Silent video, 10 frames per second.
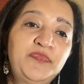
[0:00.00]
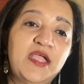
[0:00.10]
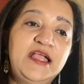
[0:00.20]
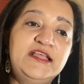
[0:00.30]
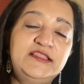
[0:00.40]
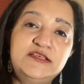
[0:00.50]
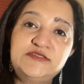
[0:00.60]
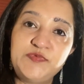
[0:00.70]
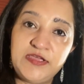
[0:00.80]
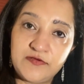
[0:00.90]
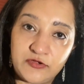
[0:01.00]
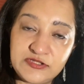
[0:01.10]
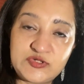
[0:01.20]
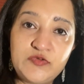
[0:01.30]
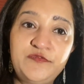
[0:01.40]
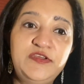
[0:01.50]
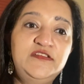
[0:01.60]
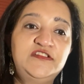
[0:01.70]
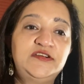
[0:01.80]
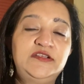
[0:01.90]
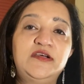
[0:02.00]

And in this, we have also featured